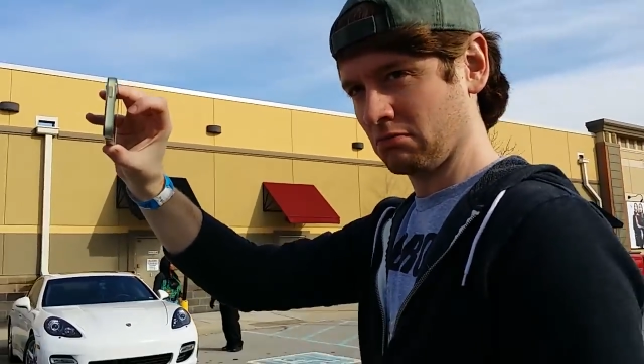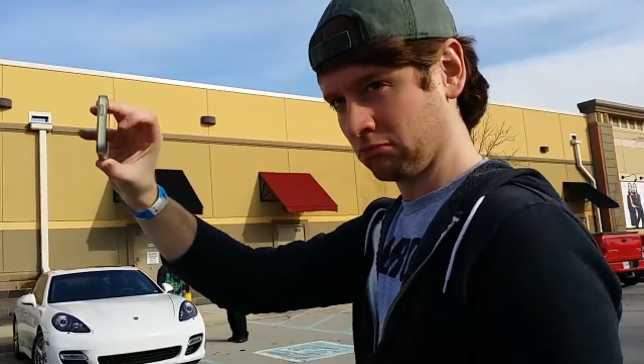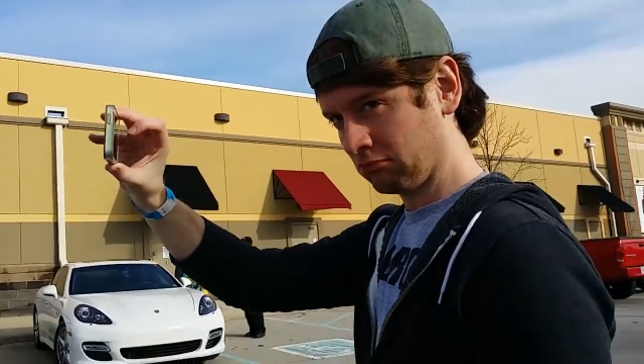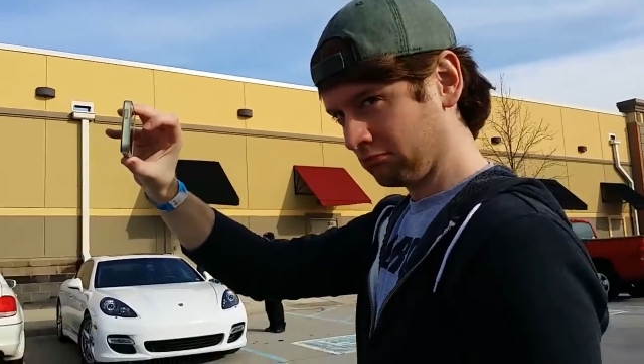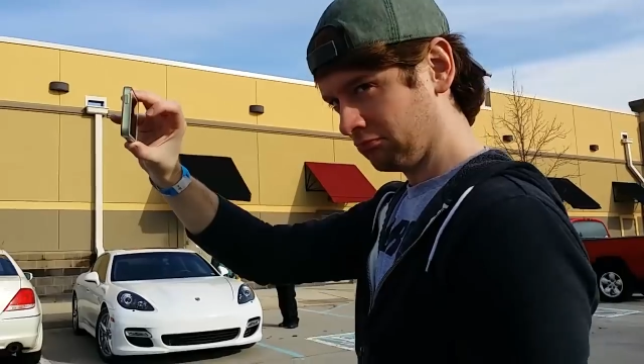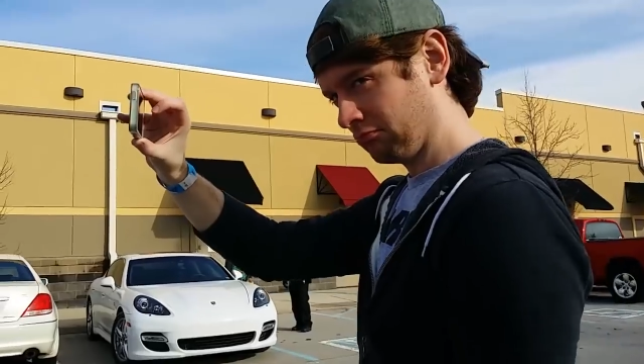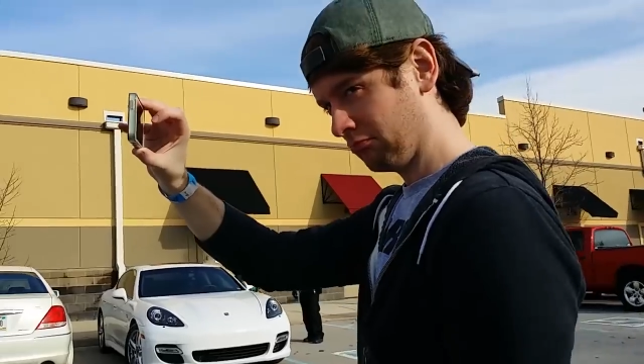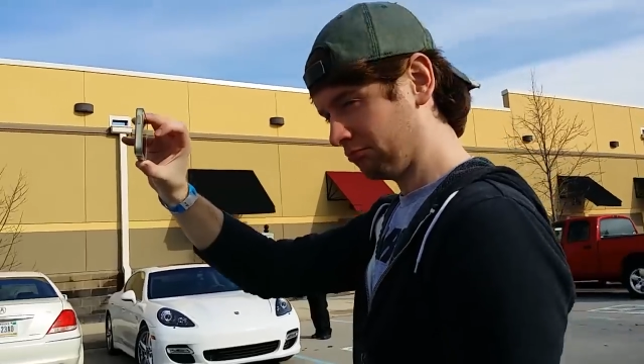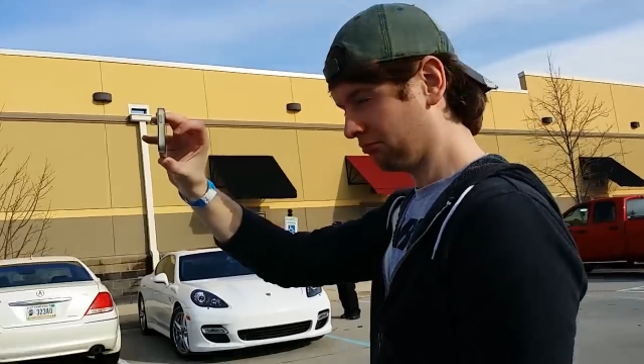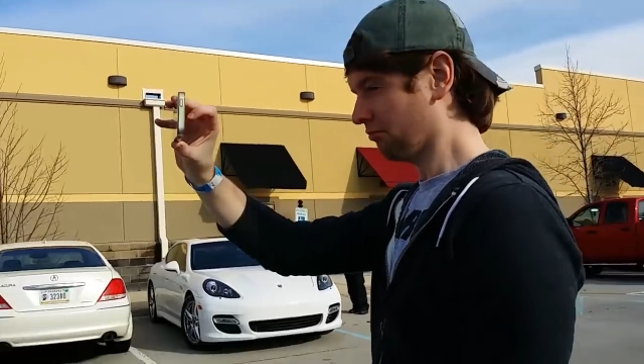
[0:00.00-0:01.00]
we can put
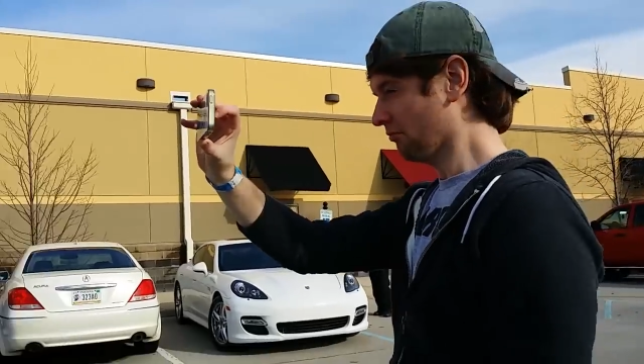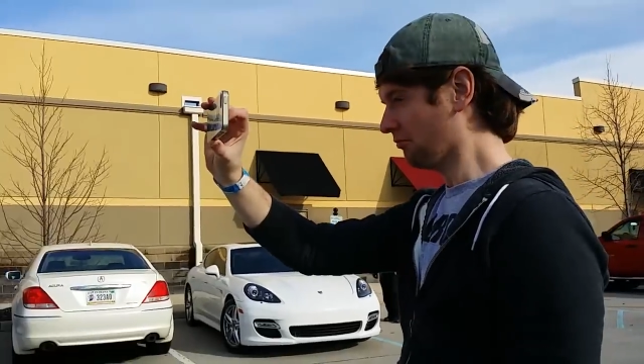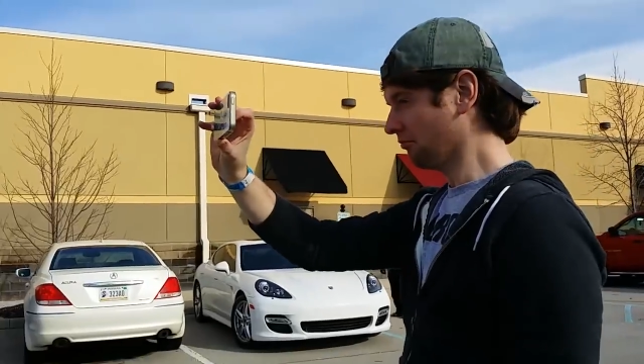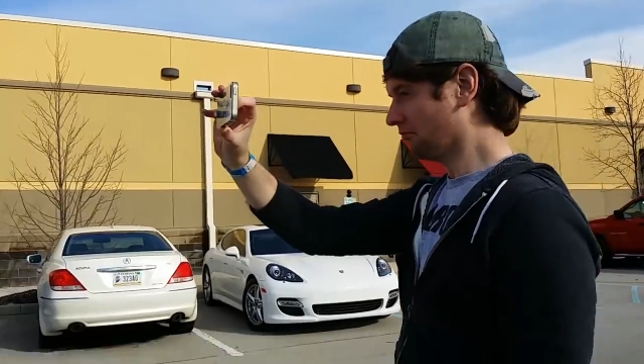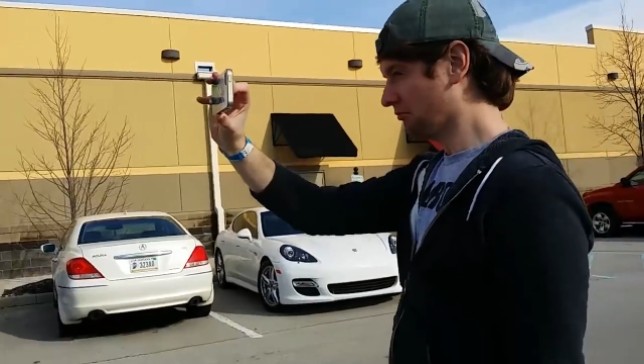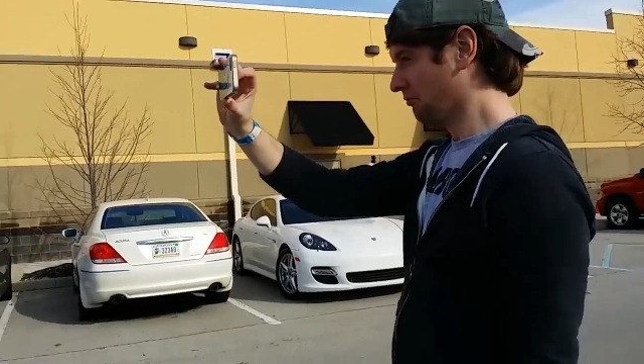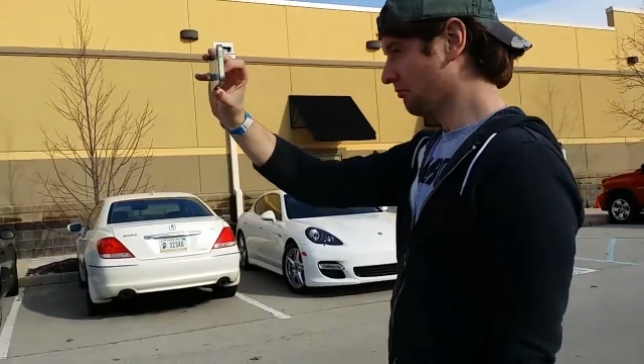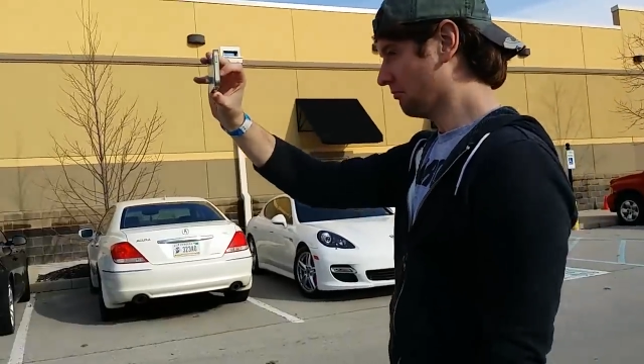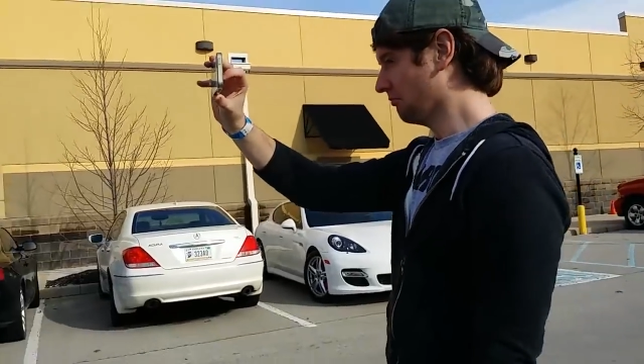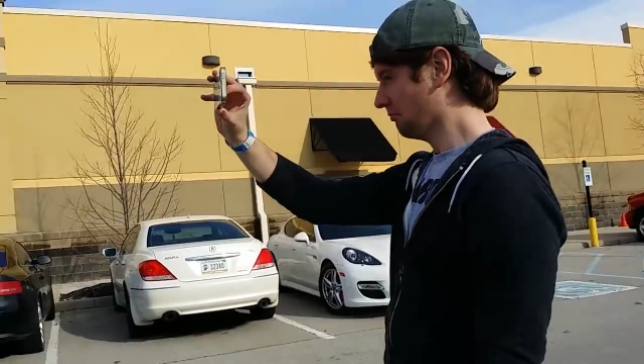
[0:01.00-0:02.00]
our feet up.
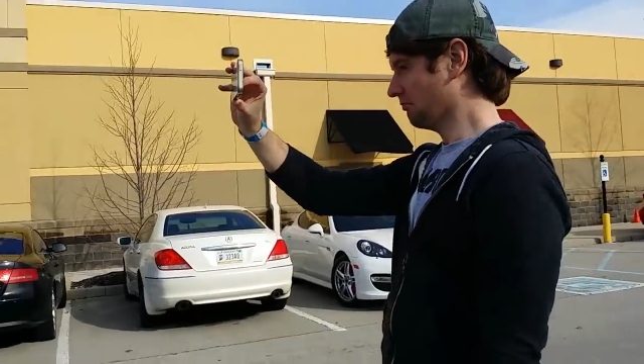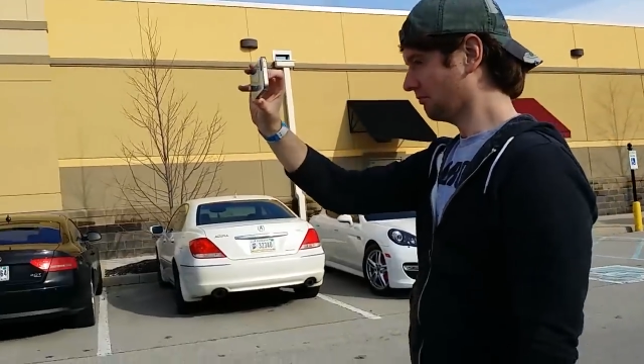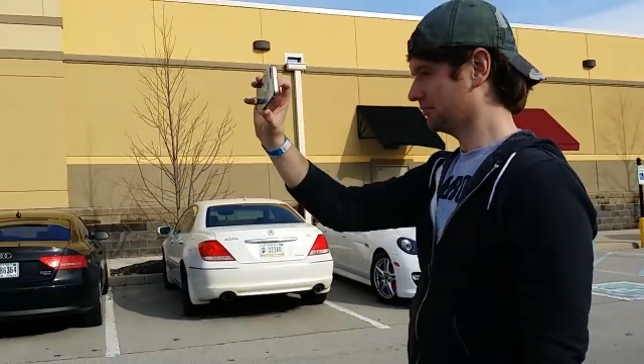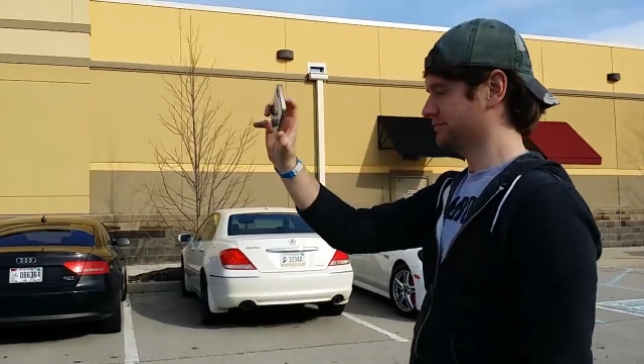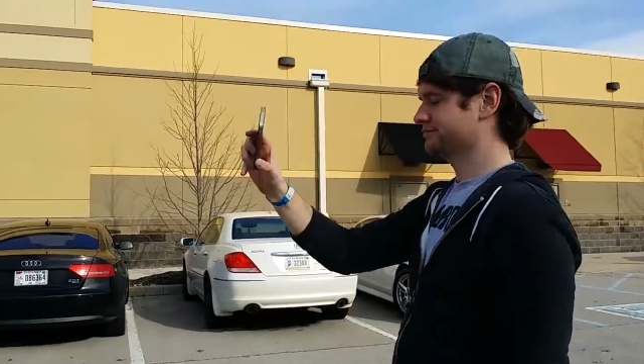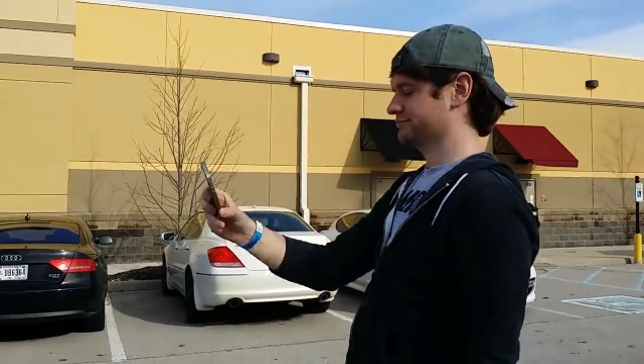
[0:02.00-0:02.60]
I'm a